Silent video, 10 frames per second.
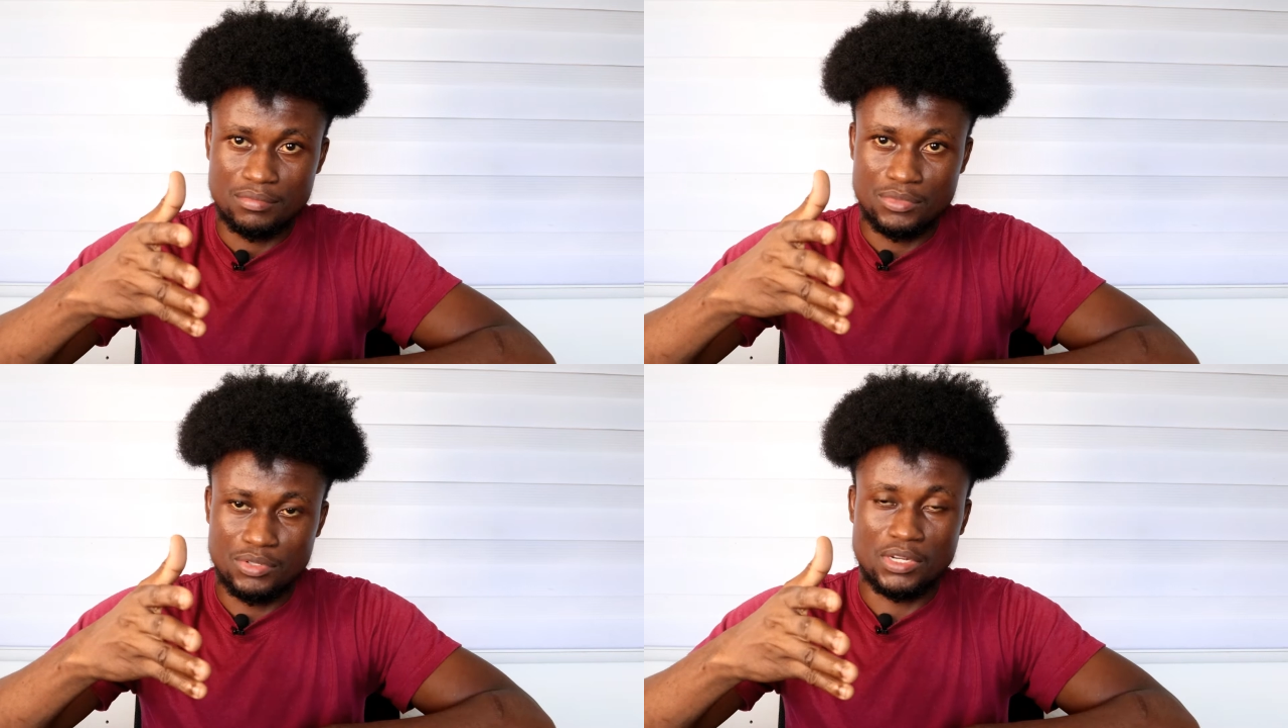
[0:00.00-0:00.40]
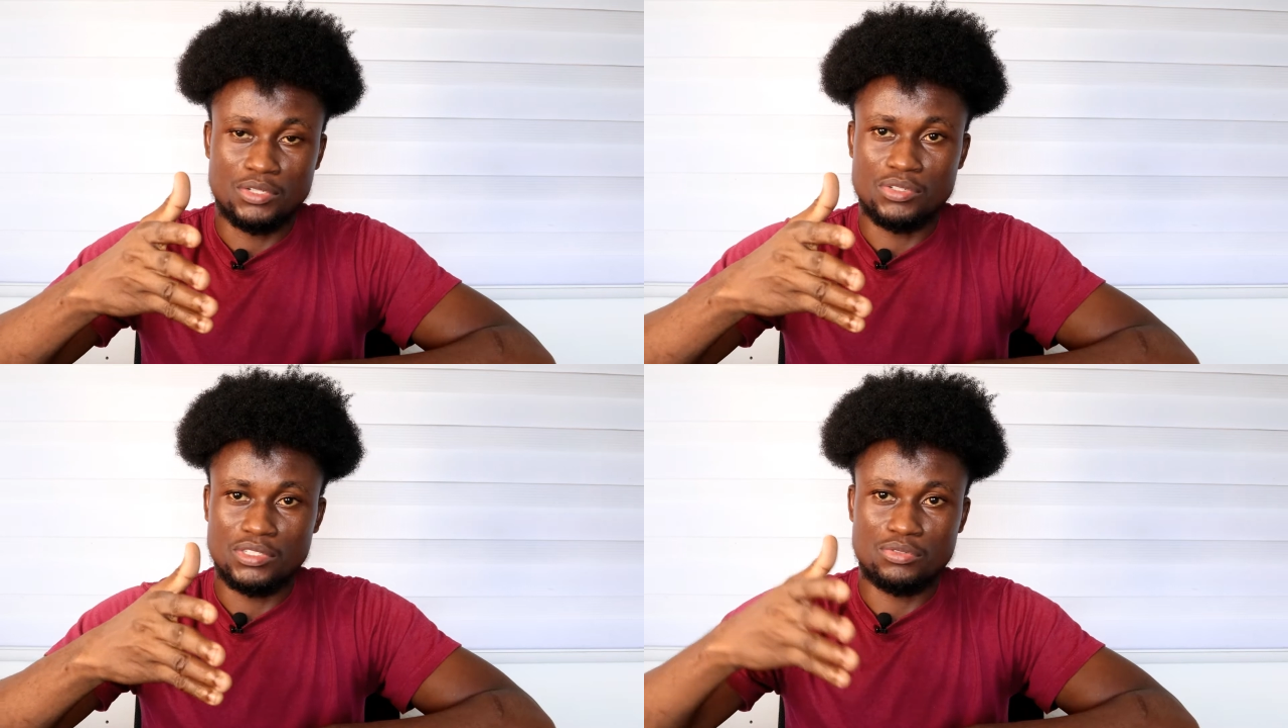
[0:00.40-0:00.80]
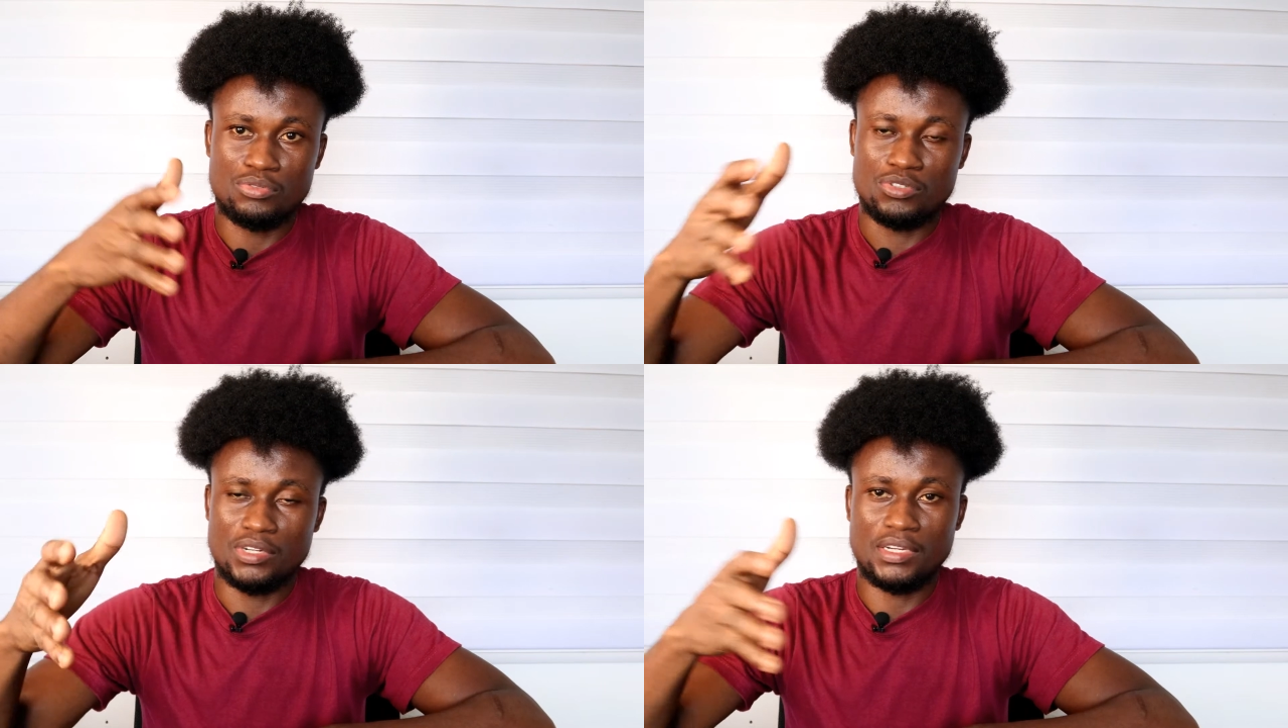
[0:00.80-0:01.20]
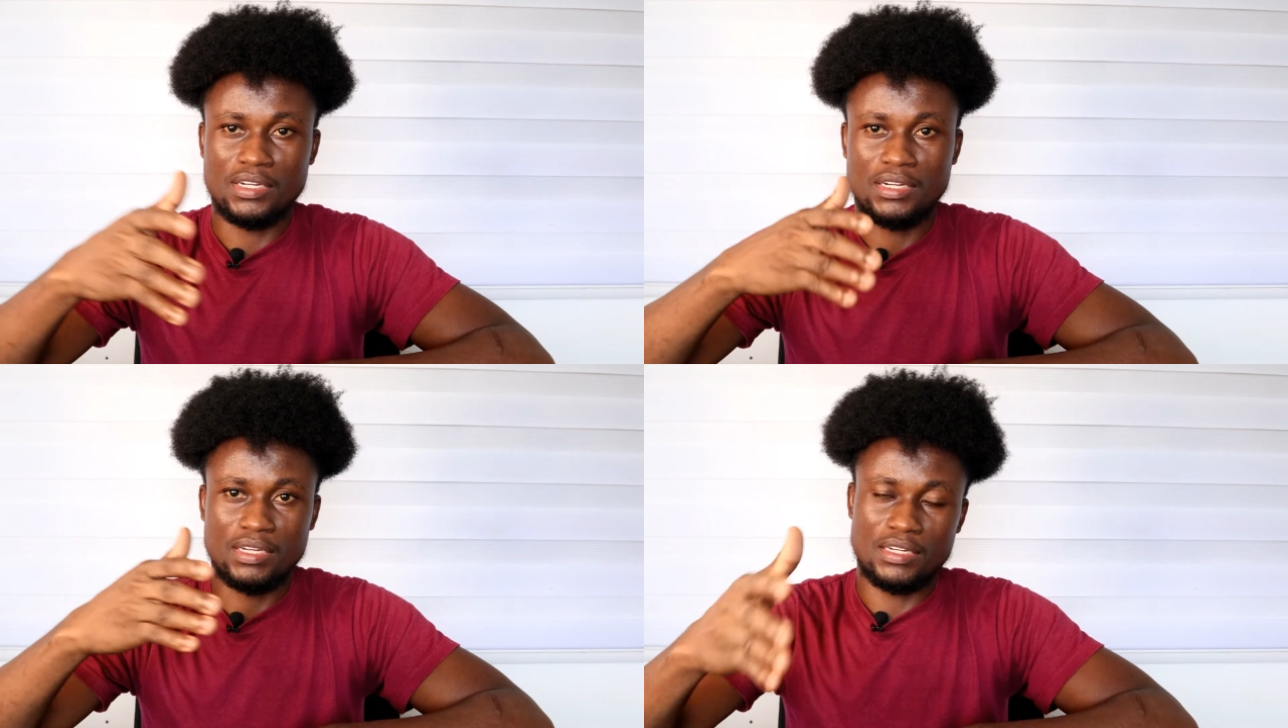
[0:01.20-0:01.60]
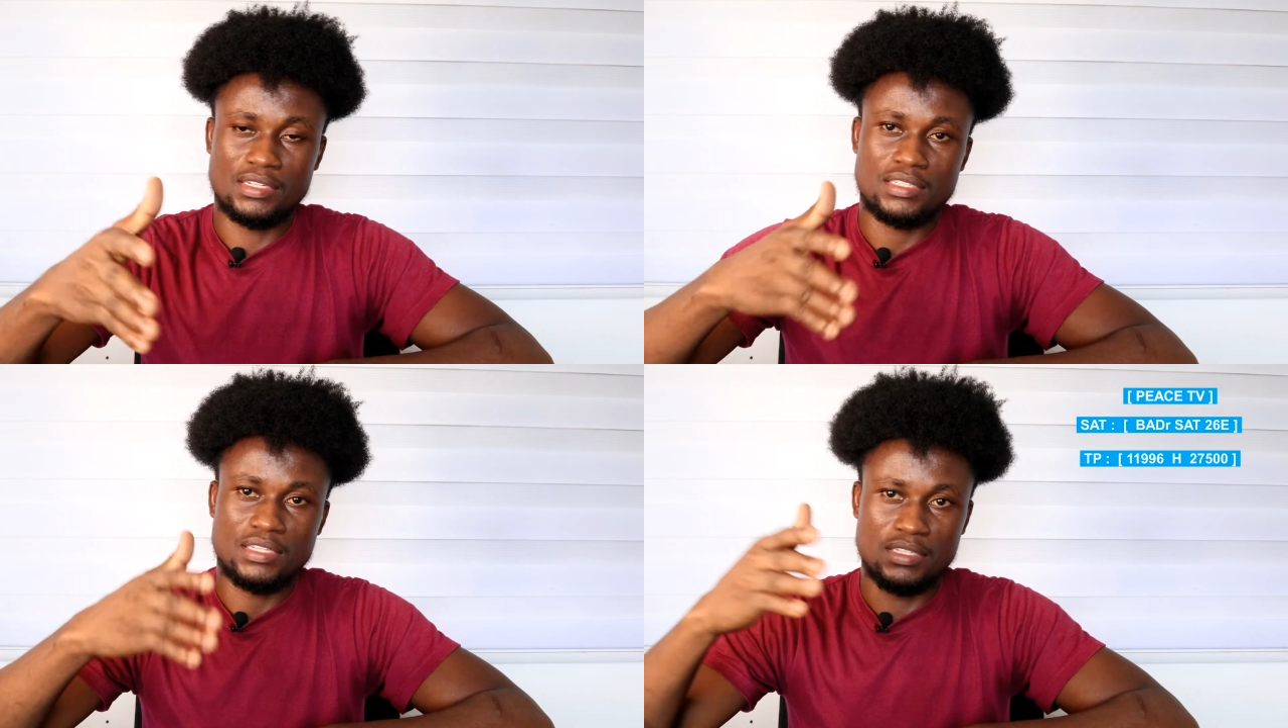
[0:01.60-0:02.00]
you can use it to track and then get
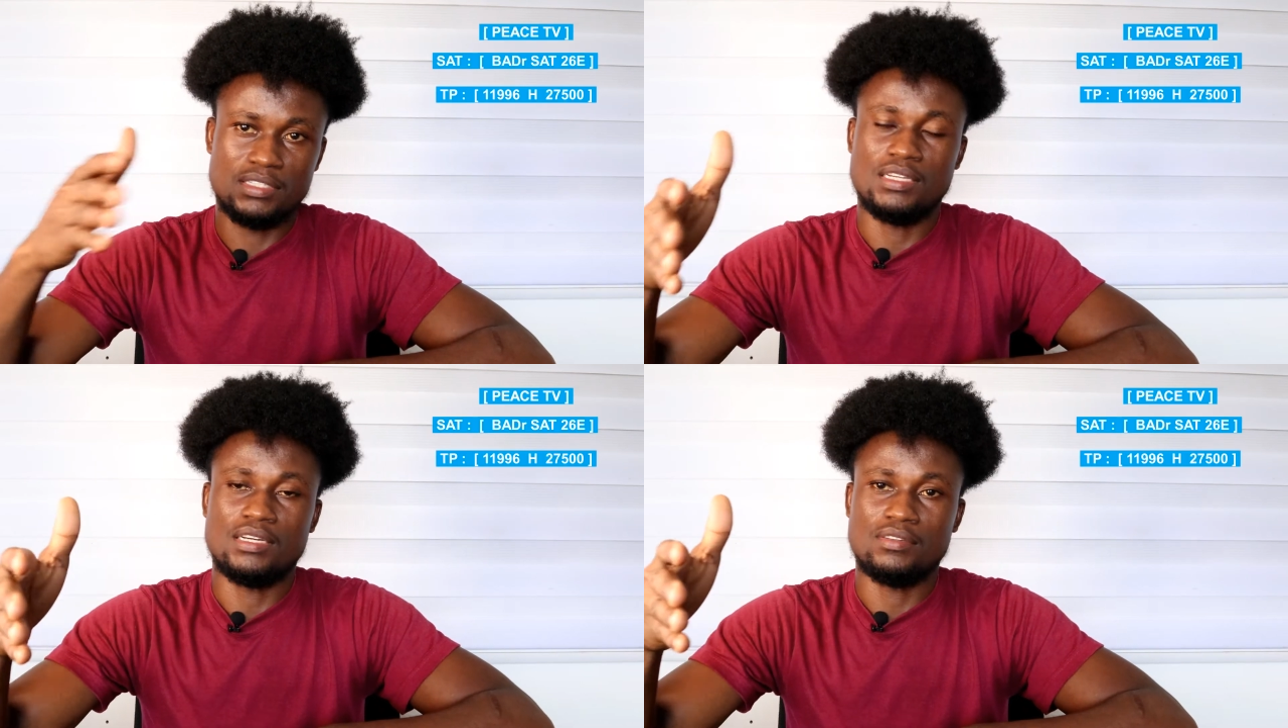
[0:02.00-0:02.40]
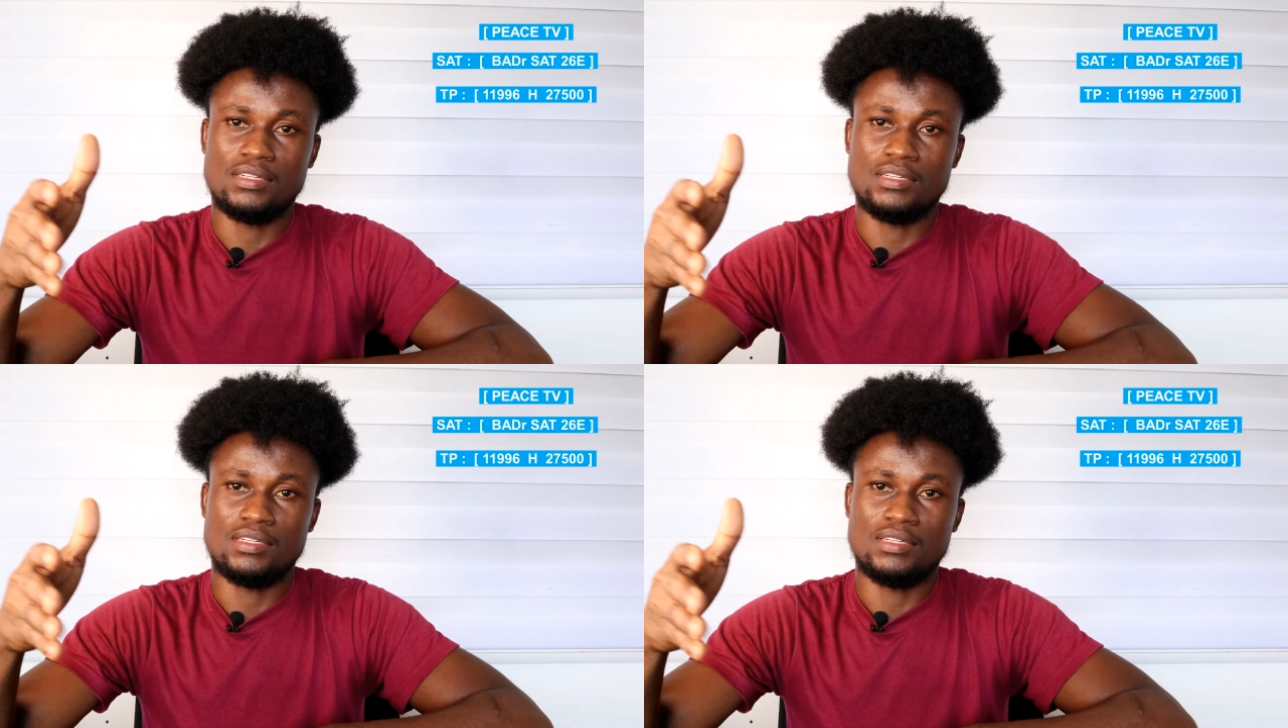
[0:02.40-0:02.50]
it easier.